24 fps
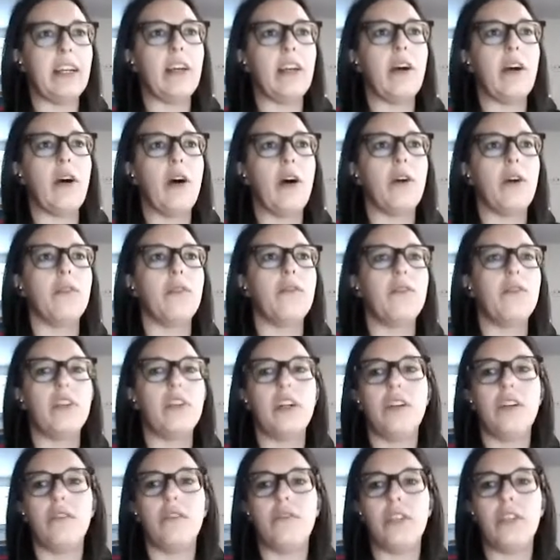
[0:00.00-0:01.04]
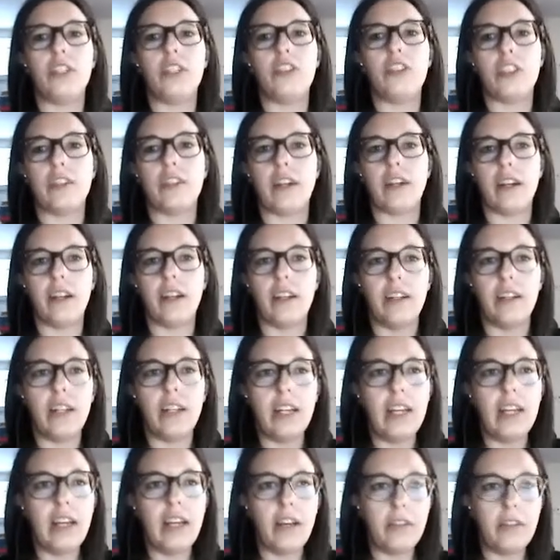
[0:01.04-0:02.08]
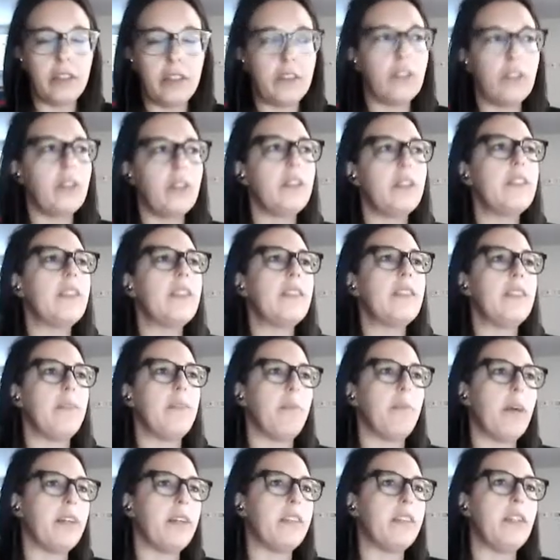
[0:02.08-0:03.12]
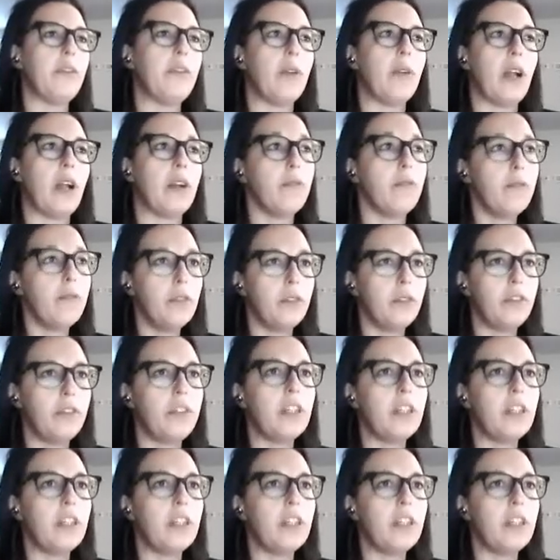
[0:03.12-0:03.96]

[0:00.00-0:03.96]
of vegetal resources, in particular wood.